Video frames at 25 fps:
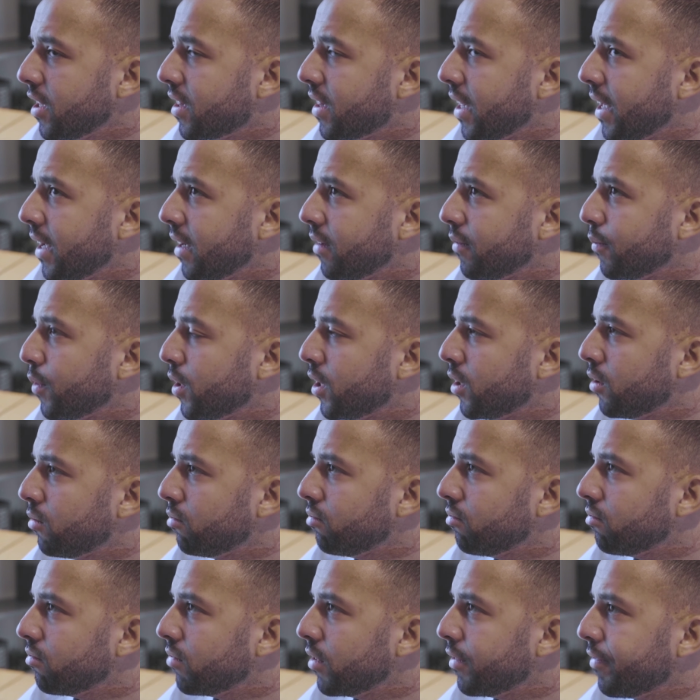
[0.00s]
you think,
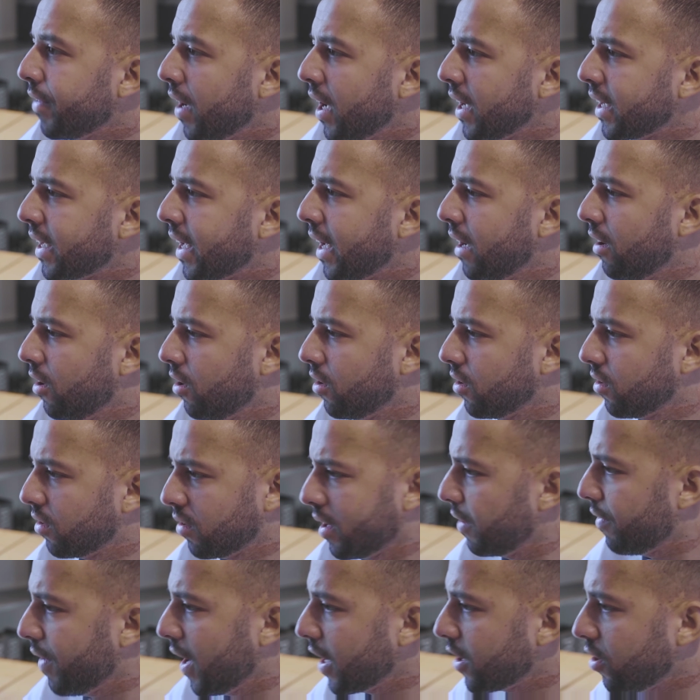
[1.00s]
well, if I
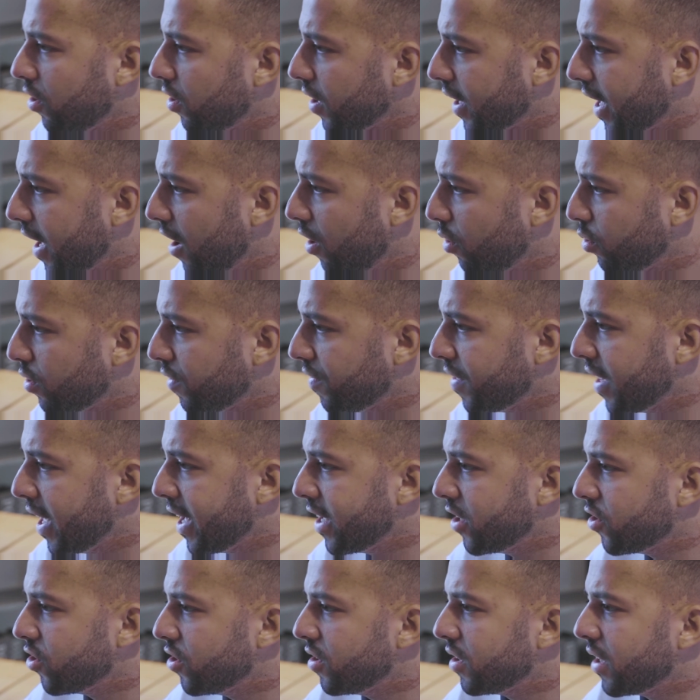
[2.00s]
can't get hold of the
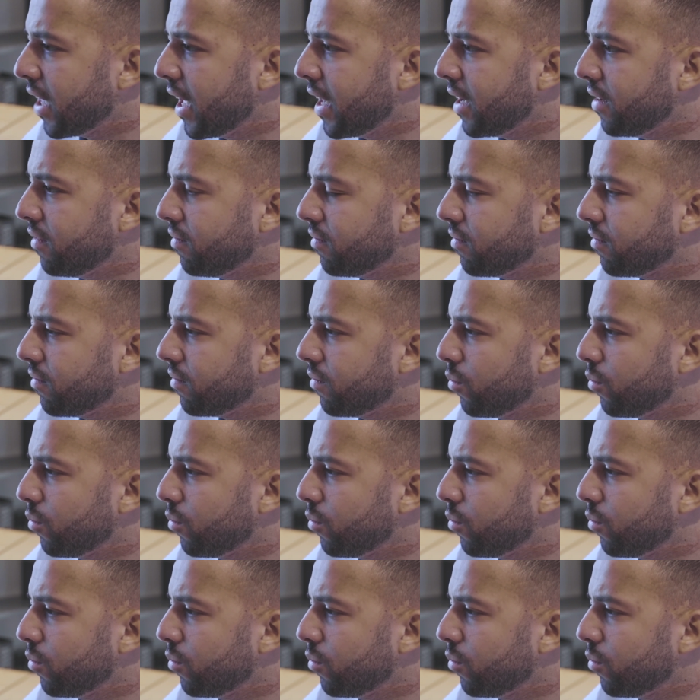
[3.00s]
agent, then